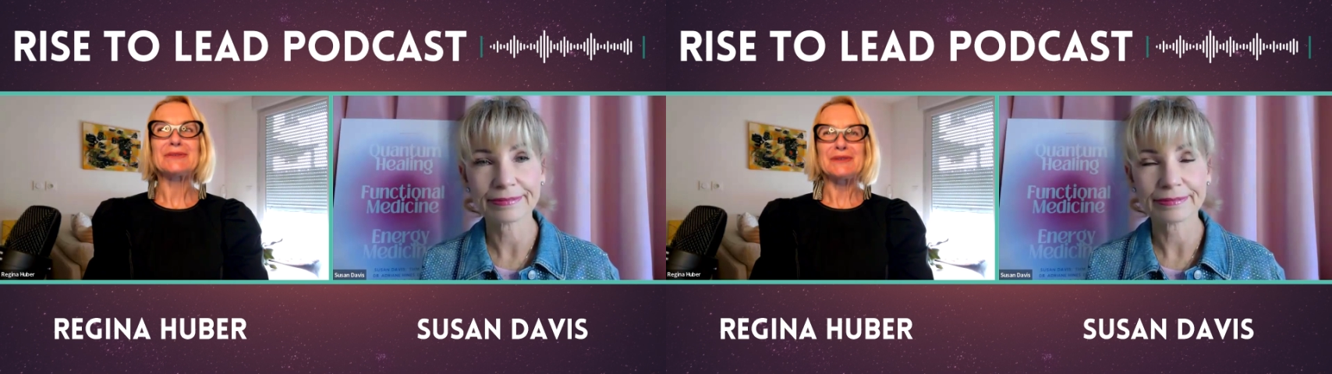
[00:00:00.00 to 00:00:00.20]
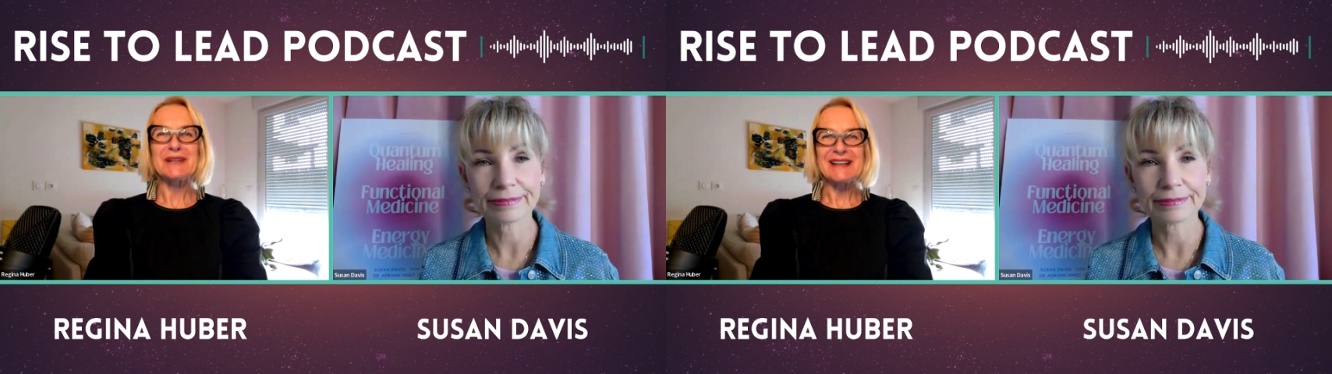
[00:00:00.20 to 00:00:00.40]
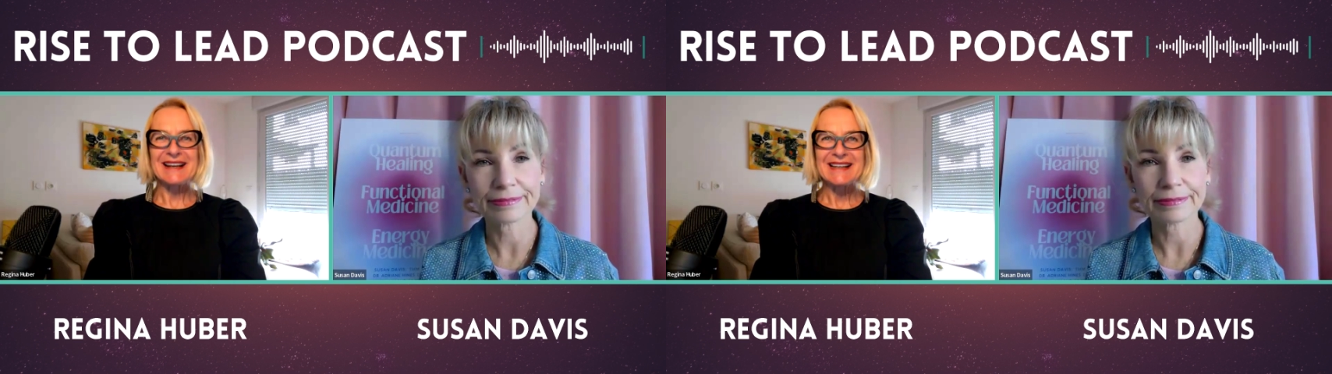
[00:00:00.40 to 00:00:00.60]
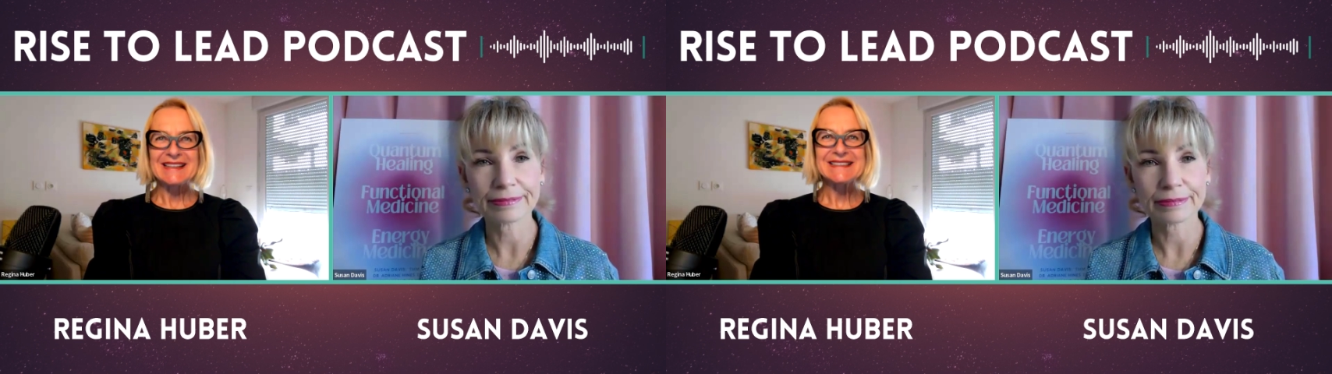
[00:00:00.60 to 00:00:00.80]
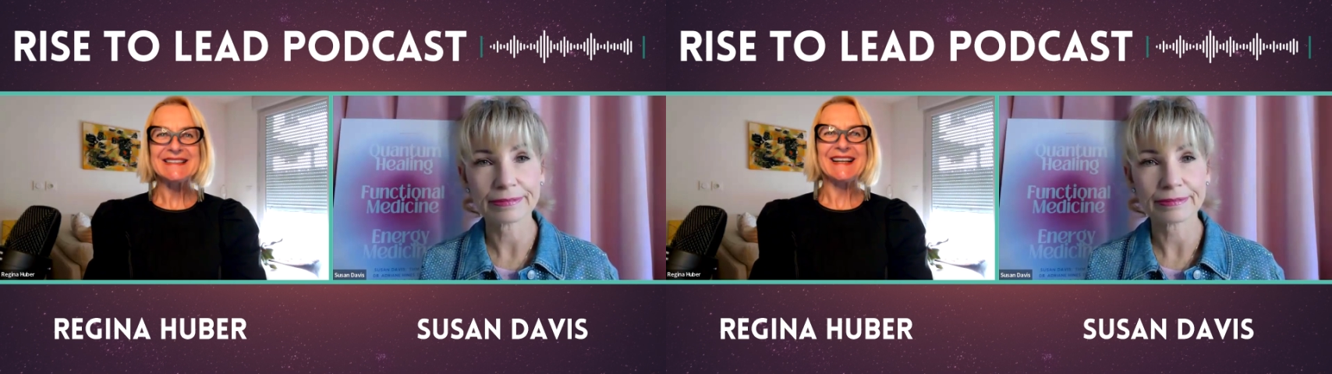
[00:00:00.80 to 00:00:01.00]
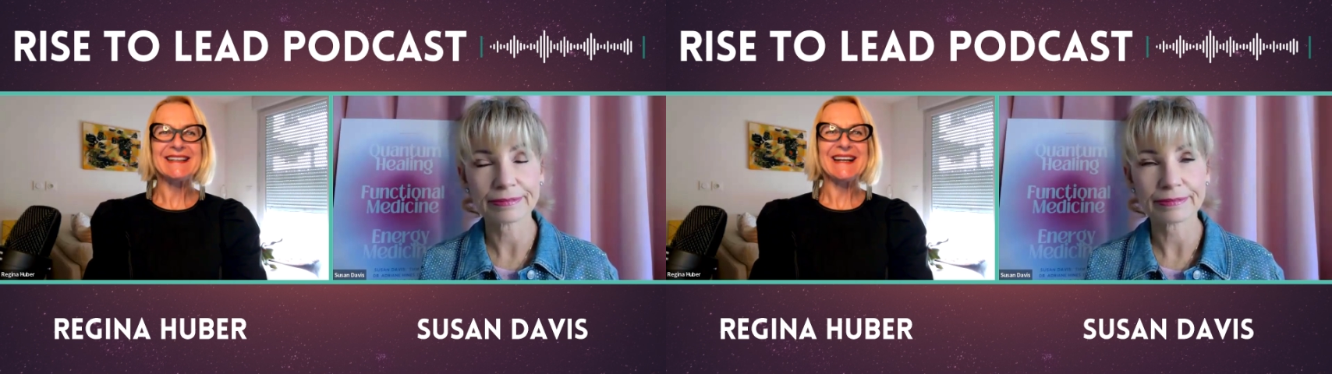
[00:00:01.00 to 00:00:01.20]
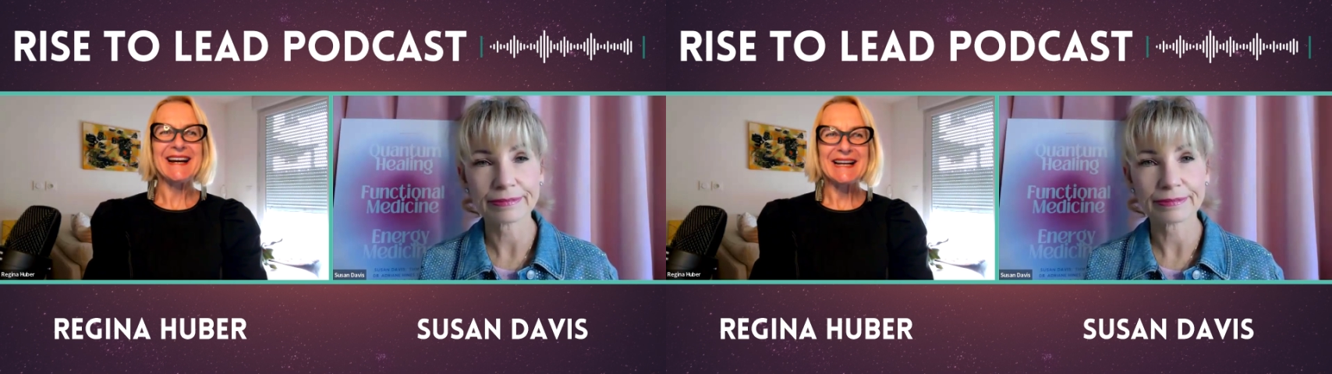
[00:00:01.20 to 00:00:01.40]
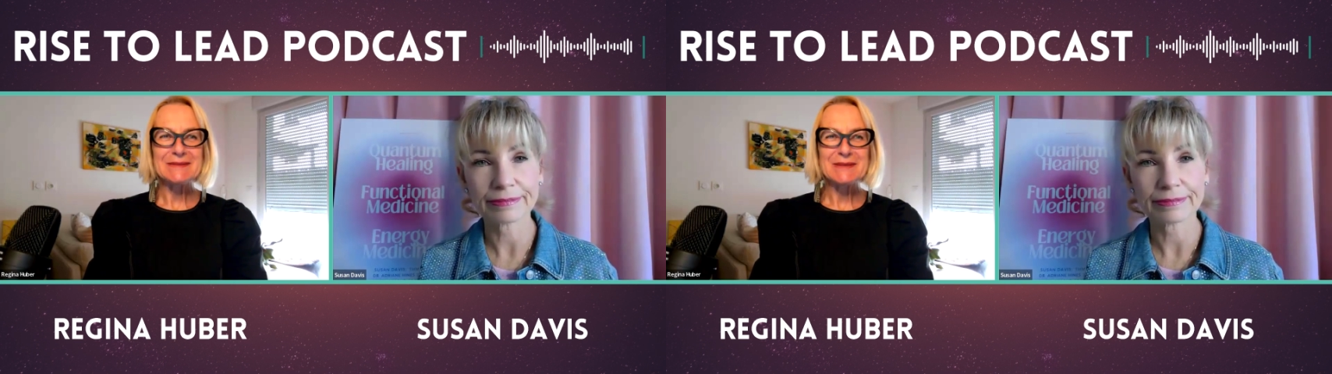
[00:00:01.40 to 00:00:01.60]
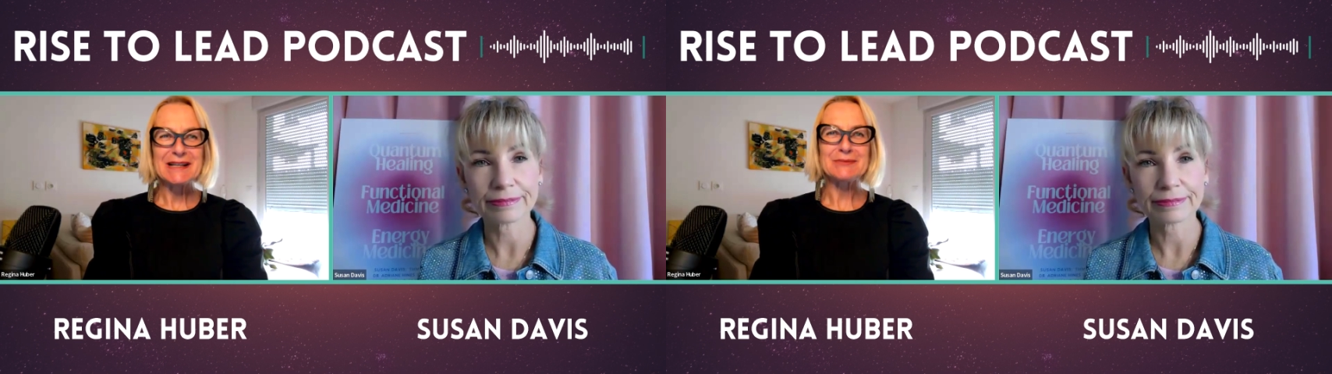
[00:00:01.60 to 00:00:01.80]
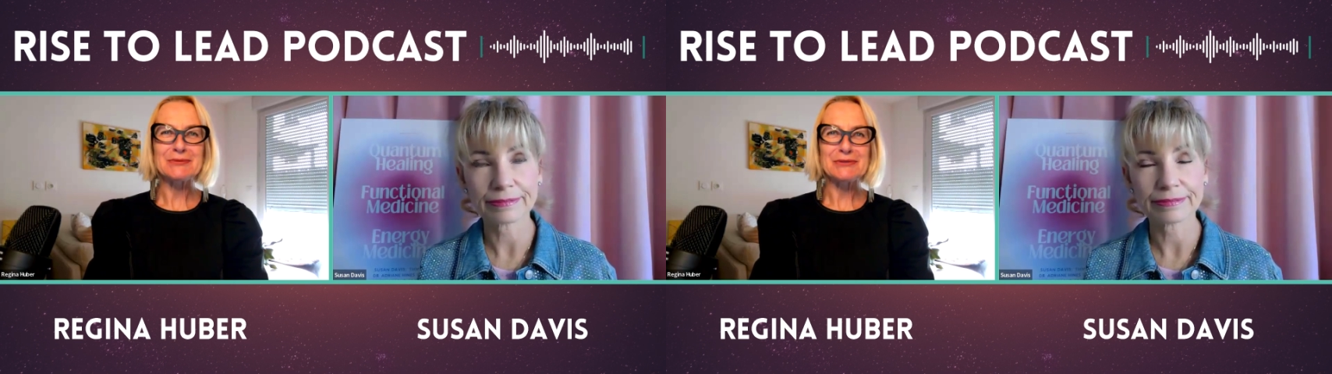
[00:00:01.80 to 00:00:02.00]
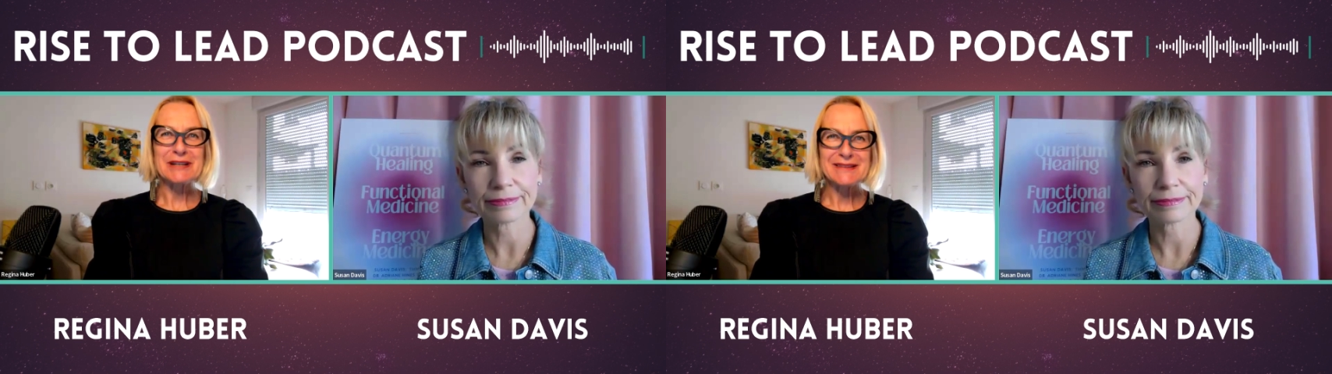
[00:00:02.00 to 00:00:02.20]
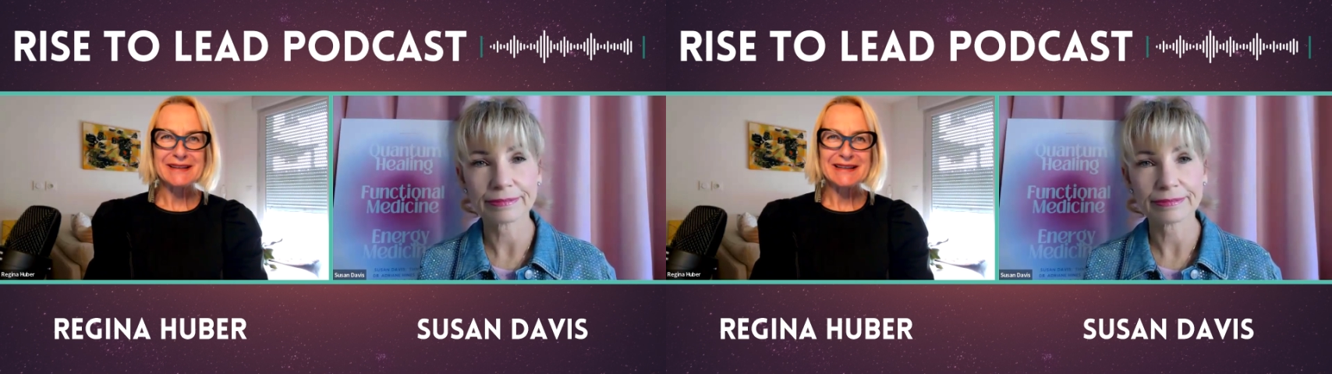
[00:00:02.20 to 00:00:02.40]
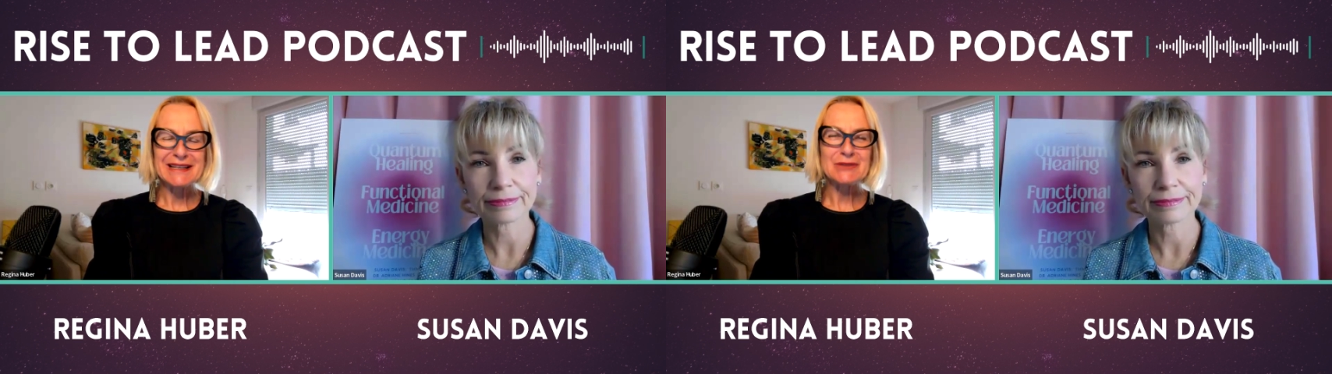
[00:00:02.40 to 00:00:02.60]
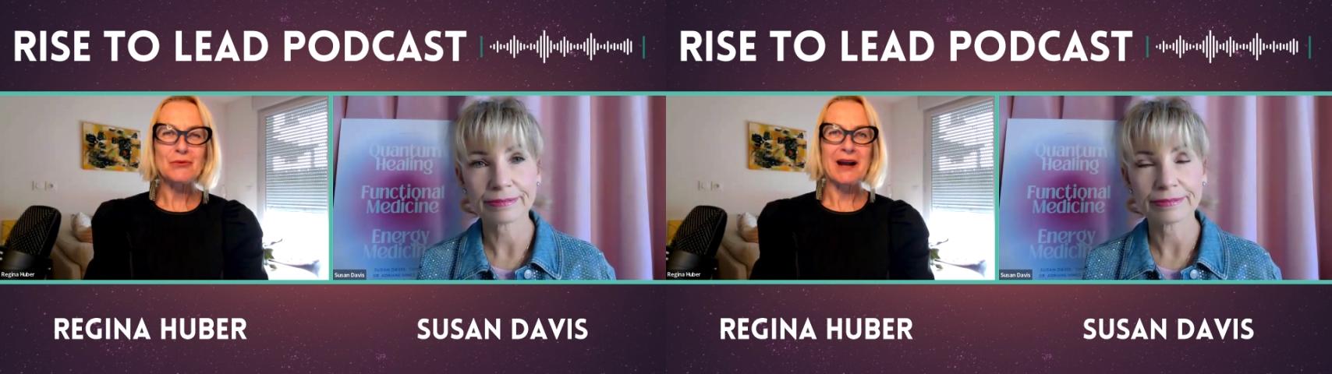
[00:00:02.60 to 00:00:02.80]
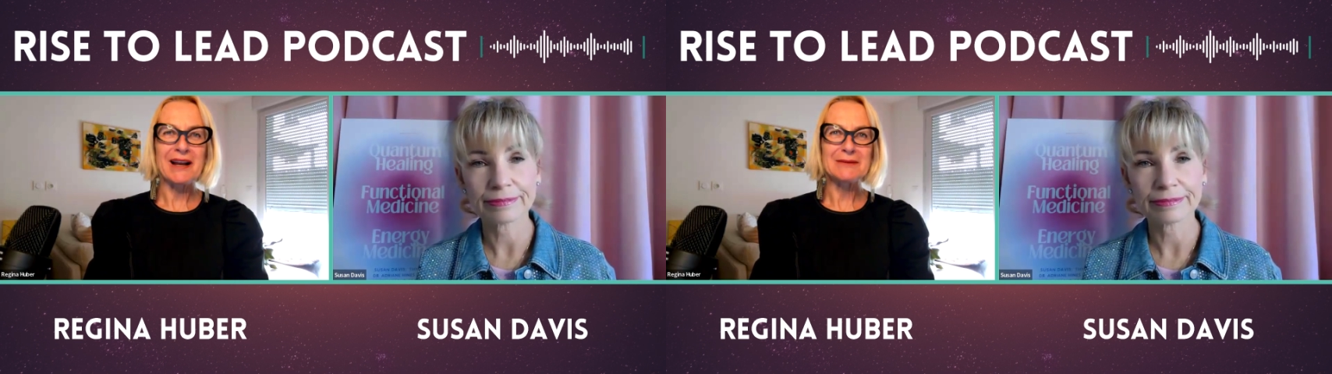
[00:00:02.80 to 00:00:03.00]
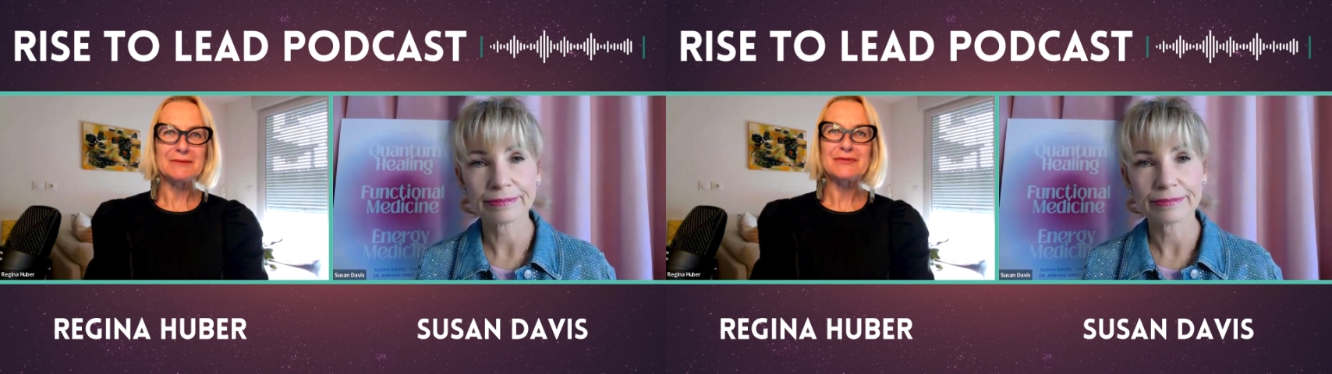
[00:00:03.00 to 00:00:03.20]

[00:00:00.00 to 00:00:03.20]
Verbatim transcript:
Speaker 1: realize that I'm not breathing while I'm